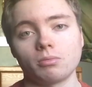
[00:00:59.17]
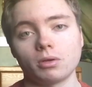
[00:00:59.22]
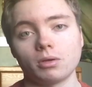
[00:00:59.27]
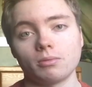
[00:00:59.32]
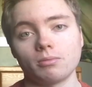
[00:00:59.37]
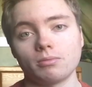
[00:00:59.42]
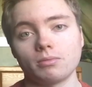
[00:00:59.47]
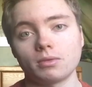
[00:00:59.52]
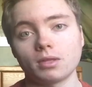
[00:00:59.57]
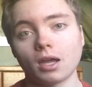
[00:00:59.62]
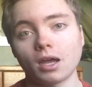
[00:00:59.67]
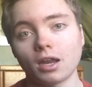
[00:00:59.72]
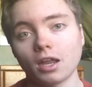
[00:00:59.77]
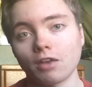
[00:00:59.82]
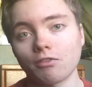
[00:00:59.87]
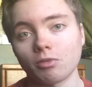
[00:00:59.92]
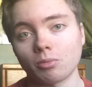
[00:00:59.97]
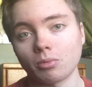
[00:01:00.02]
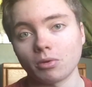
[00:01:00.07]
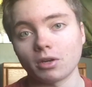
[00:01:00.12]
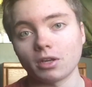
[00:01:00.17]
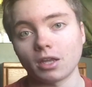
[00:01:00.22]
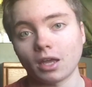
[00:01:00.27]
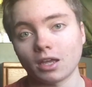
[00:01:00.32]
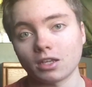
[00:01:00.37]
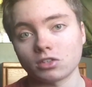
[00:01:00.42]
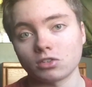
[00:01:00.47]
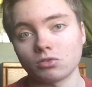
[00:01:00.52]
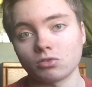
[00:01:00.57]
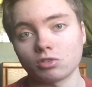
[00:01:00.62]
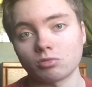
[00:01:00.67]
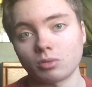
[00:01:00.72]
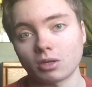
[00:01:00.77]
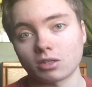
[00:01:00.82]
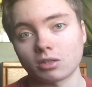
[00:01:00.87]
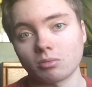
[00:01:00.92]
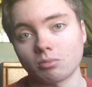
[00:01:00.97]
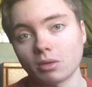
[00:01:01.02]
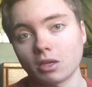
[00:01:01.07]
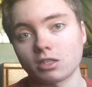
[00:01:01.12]
but not everybody has to
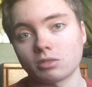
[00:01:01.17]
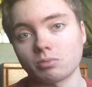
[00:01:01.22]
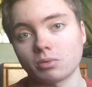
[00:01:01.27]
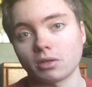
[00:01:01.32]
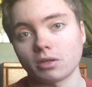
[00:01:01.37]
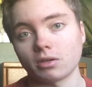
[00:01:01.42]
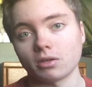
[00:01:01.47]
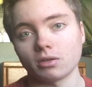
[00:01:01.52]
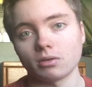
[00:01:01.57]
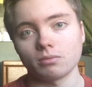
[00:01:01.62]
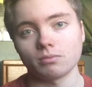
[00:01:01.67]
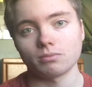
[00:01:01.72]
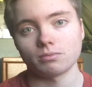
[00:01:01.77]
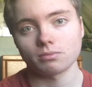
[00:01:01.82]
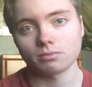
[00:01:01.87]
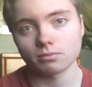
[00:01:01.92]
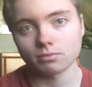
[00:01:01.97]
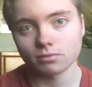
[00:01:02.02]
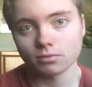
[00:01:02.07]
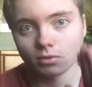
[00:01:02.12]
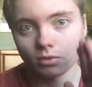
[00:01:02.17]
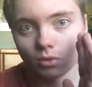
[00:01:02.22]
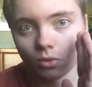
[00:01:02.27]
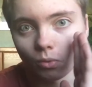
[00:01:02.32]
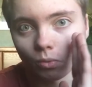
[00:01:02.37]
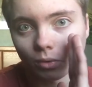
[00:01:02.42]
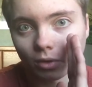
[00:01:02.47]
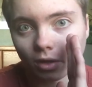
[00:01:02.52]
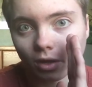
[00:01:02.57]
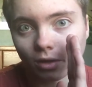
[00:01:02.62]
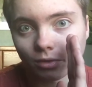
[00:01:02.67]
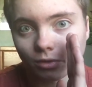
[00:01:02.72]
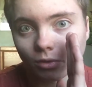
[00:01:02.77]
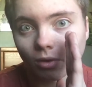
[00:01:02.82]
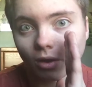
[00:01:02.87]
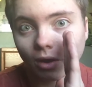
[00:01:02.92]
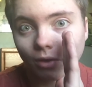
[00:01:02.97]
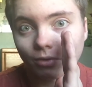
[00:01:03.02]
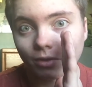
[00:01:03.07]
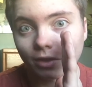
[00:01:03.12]
respect the bass player. We all know
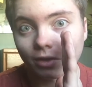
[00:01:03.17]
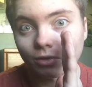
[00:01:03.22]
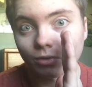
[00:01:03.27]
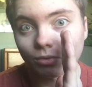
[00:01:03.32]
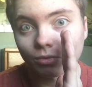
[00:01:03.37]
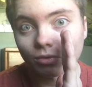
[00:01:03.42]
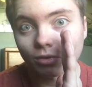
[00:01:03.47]
how they do